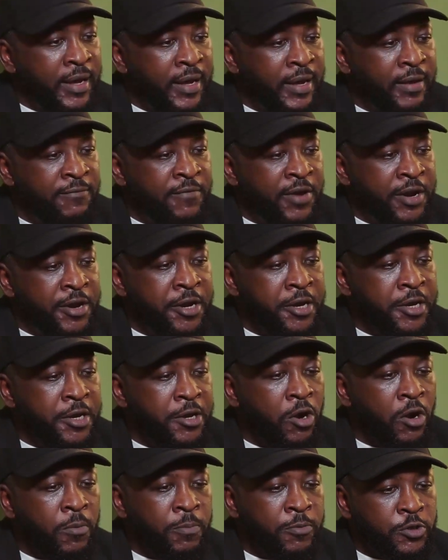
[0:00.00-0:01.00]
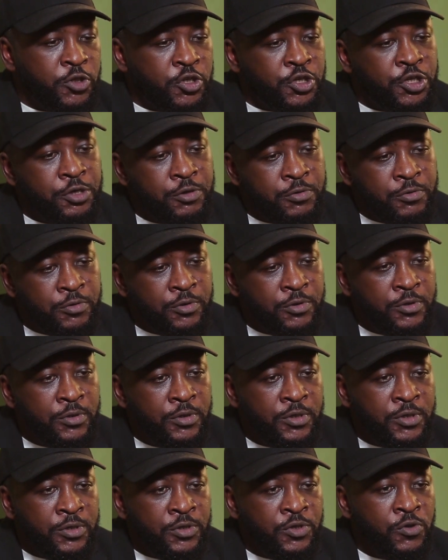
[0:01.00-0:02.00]
uh, very opportune
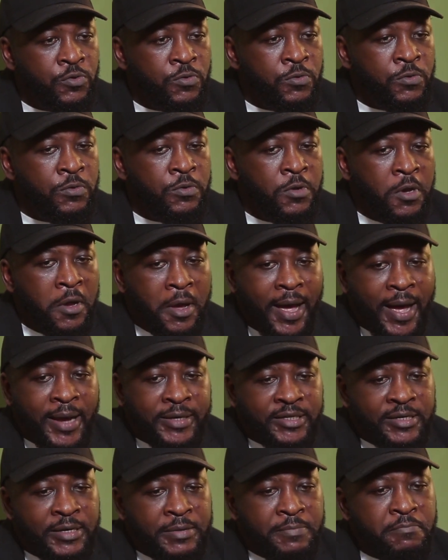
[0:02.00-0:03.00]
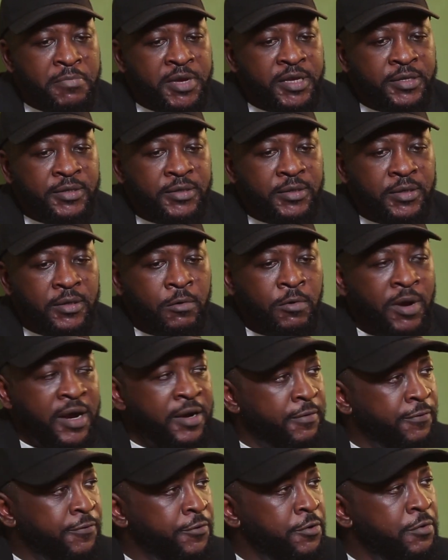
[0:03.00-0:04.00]
to actually meet
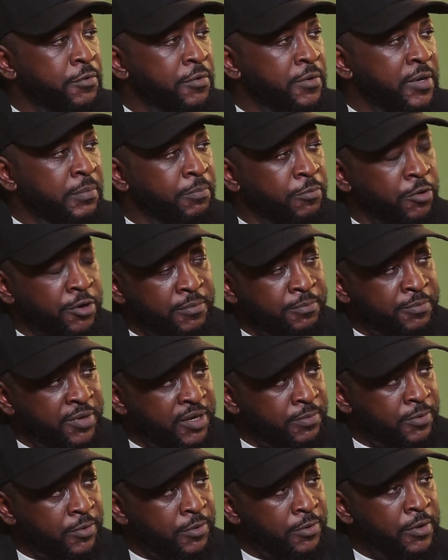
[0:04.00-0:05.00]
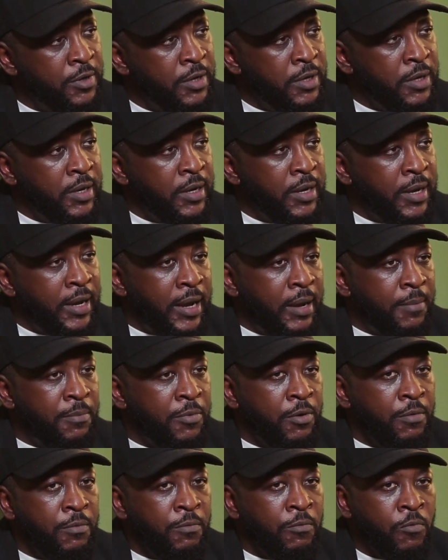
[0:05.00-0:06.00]
quite a few important people. Yes. Uh,
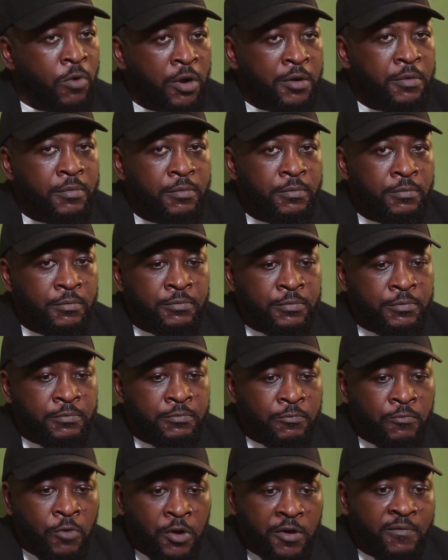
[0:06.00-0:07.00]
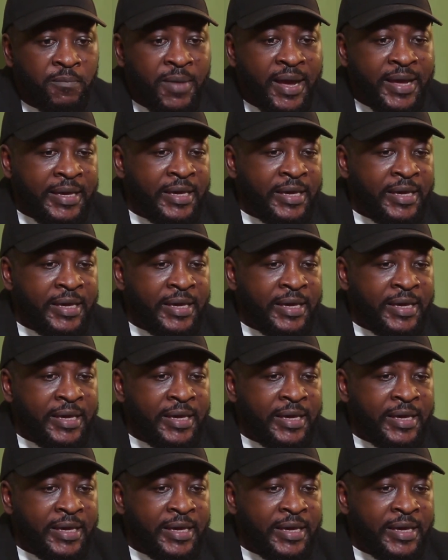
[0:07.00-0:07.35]
but one one of my